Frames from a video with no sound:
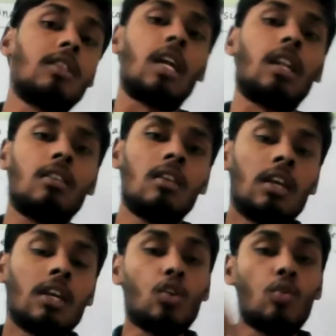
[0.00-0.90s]
then
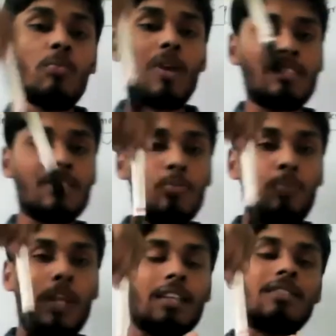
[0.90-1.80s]
you must
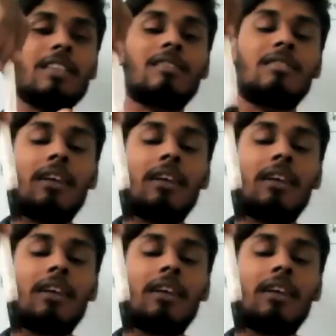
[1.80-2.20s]
place this.